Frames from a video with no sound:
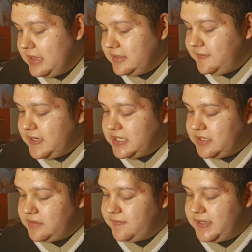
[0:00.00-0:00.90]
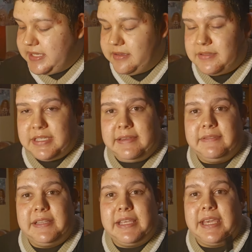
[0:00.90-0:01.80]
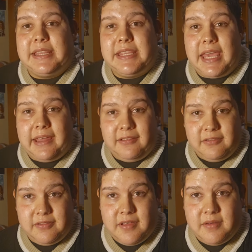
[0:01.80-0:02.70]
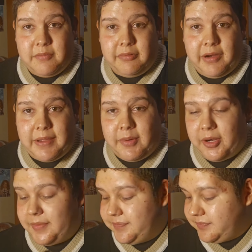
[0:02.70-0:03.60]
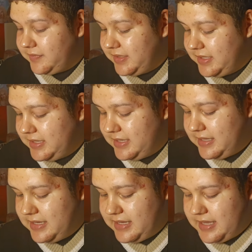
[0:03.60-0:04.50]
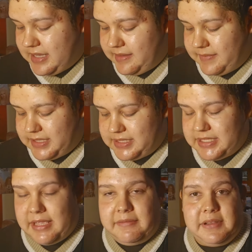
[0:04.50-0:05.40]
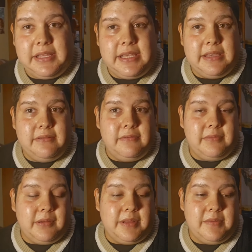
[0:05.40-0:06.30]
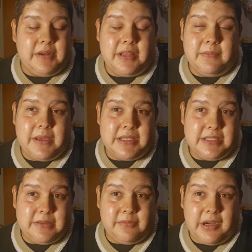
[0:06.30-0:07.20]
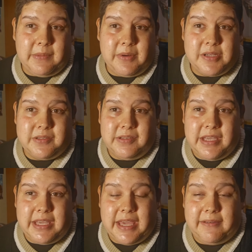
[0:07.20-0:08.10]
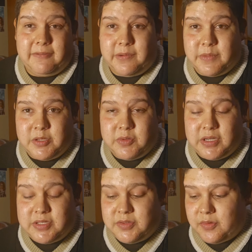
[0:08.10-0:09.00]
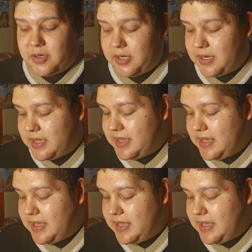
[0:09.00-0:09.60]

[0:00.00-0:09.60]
to finish out the video, definitely get the e.l.f. primer. It's definitely probably one of the best primers you can get from the drugstore.